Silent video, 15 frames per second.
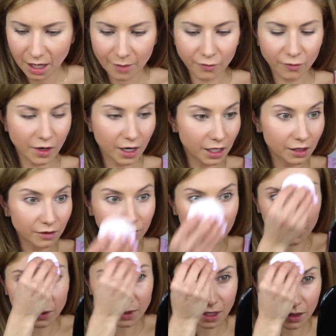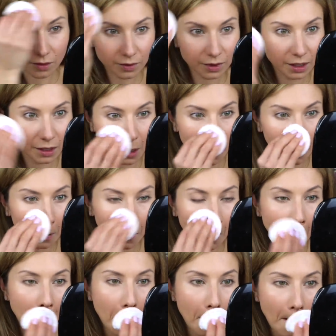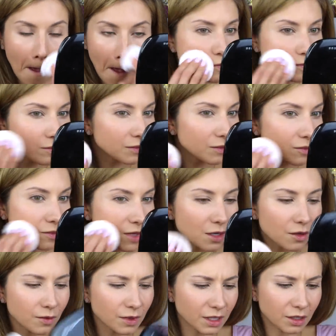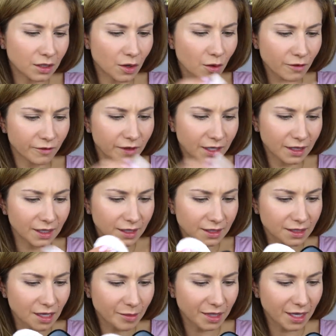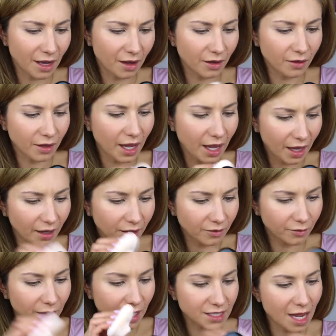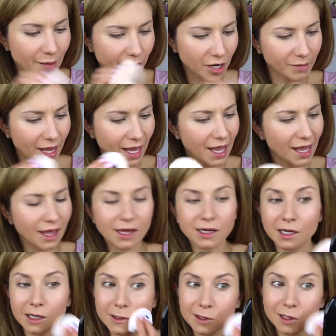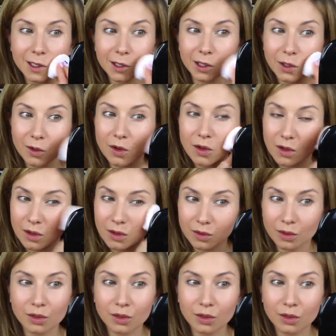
I'm very confused. I don't really know I don't really know if anything is coming out. Okay, when I tap it on my hand, I see a little.